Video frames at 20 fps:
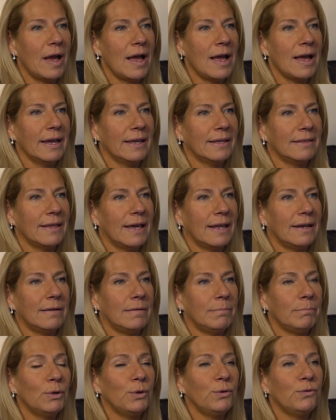I then
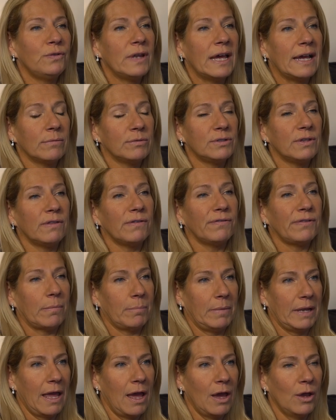moved out of the
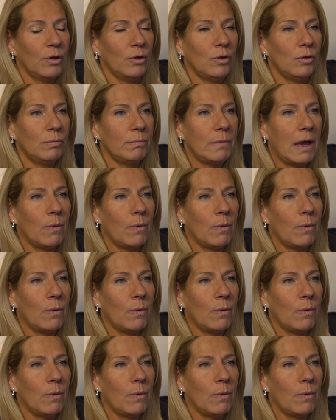family home.